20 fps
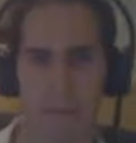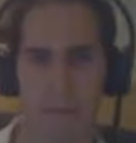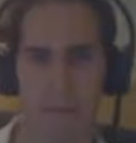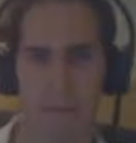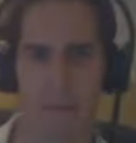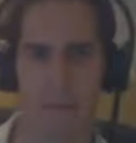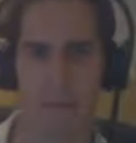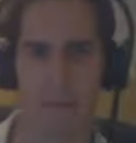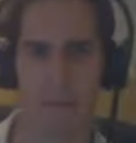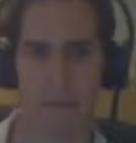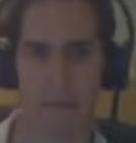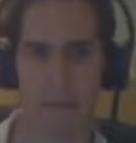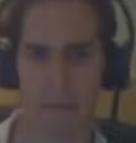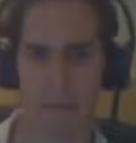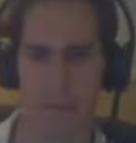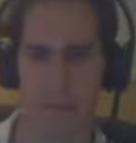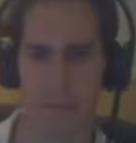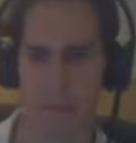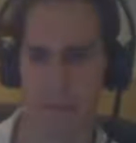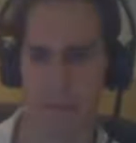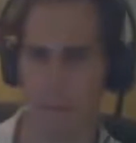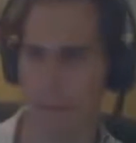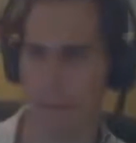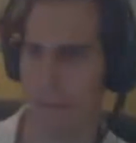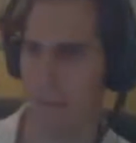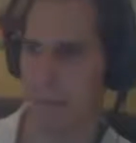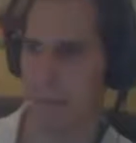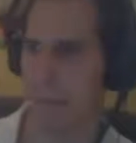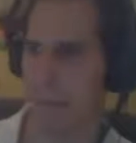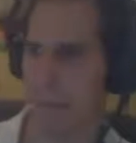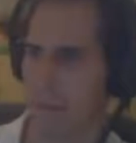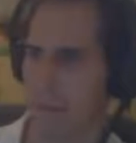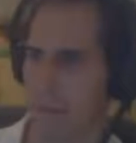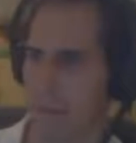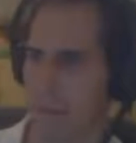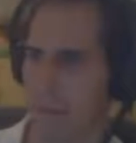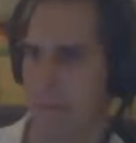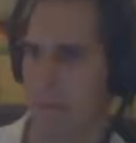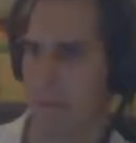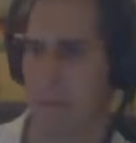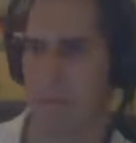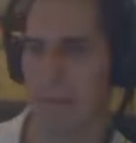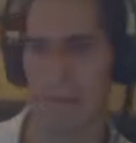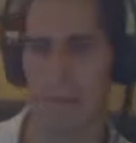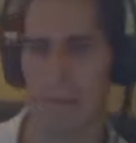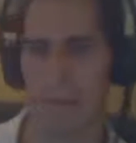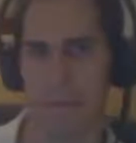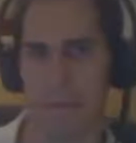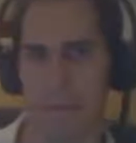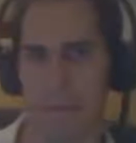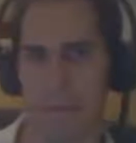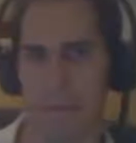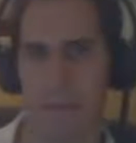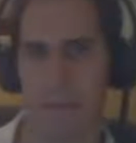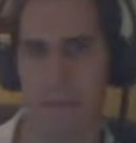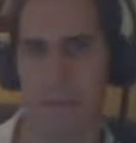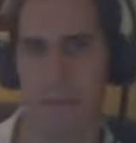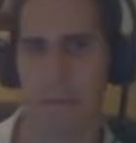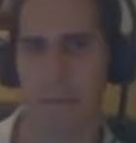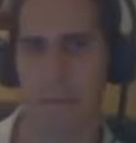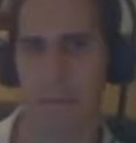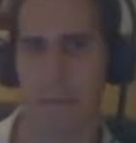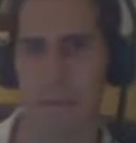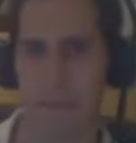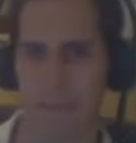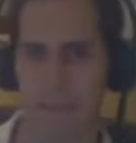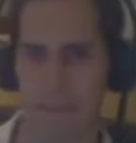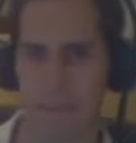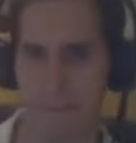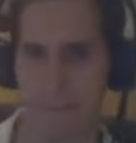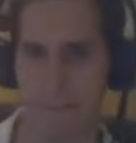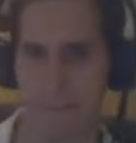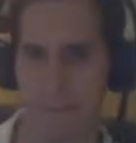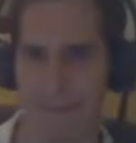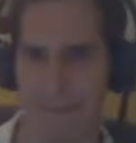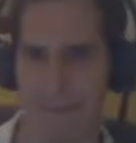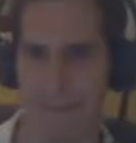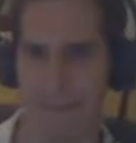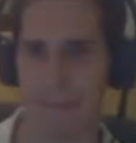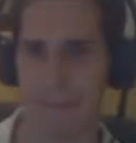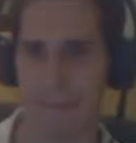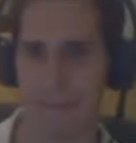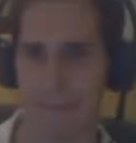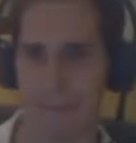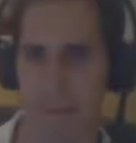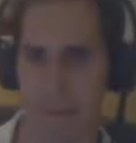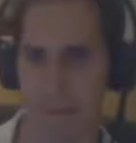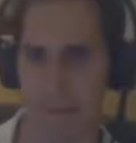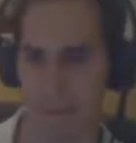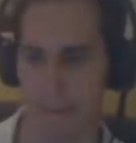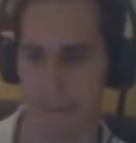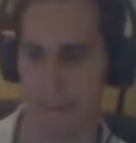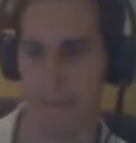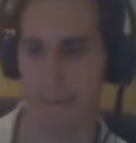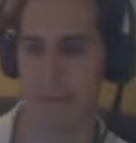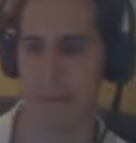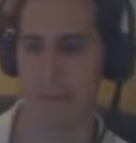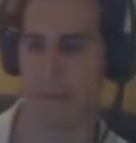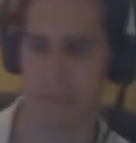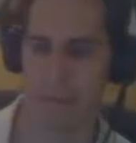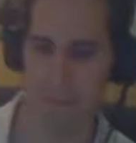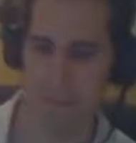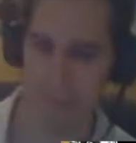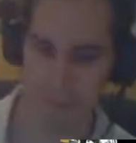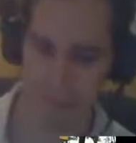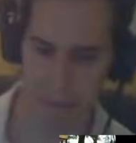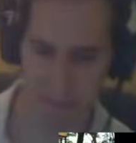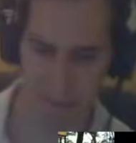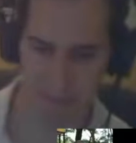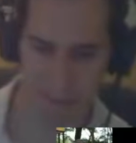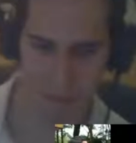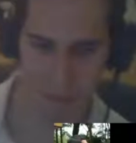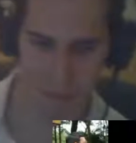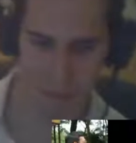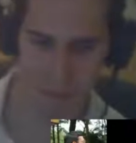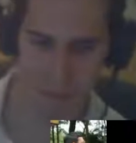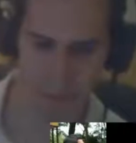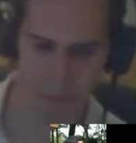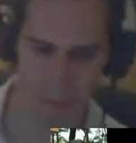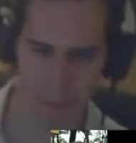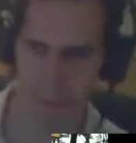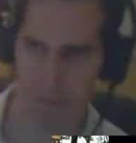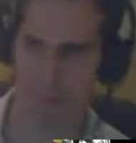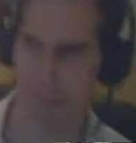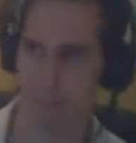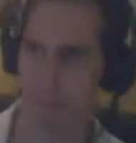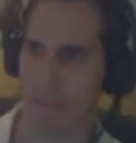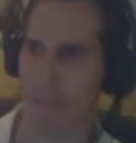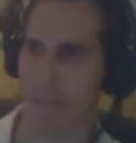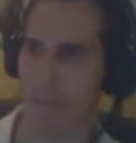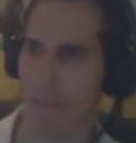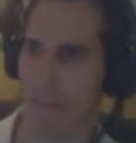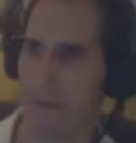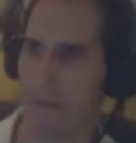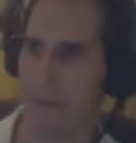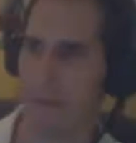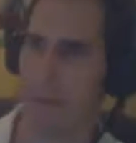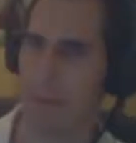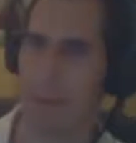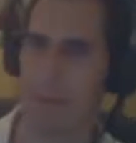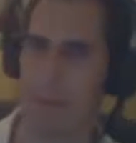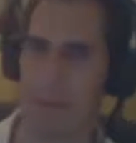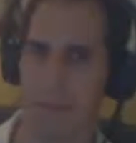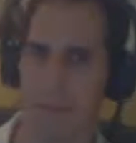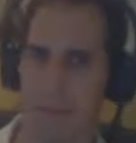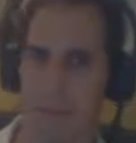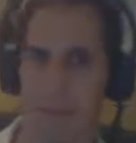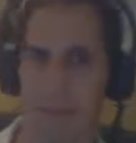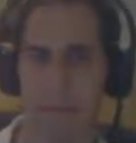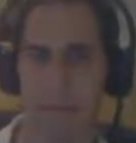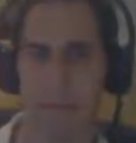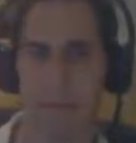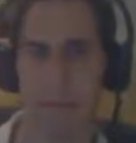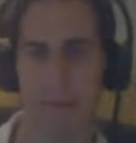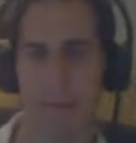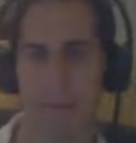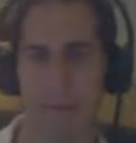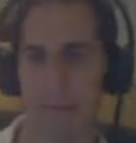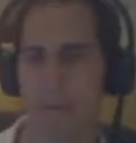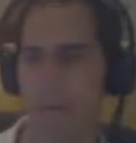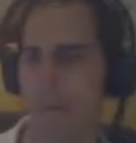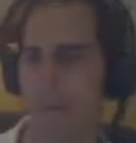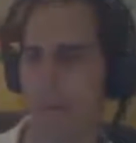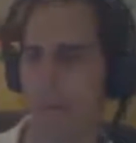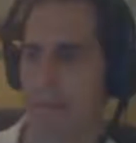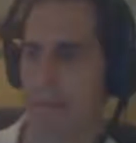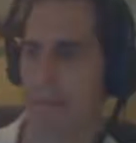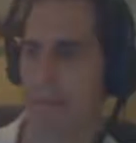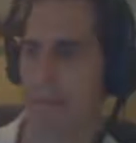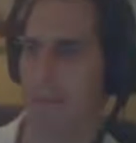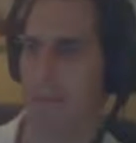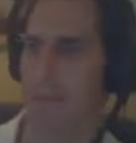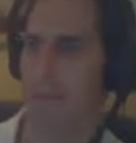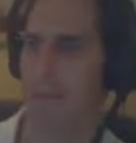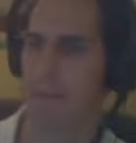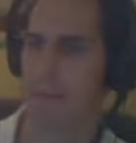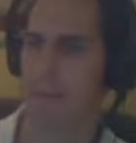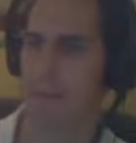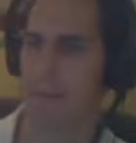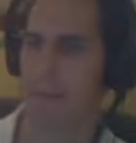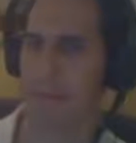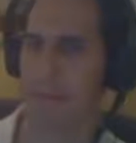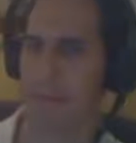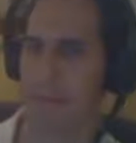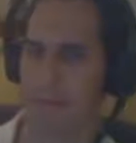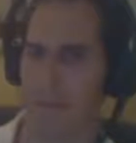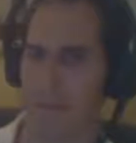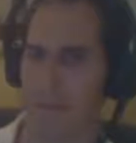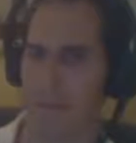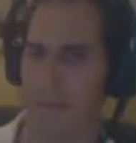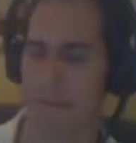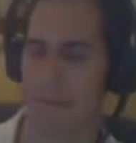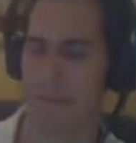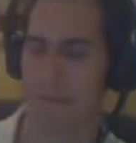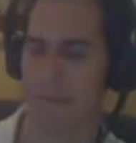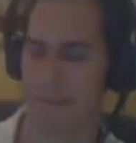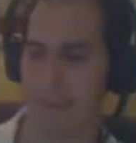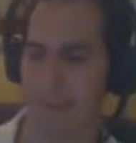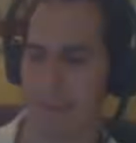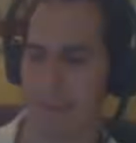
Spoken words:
variables unchanged, we may be doing things that the test itself, the test runner and the test writer do not want to happen.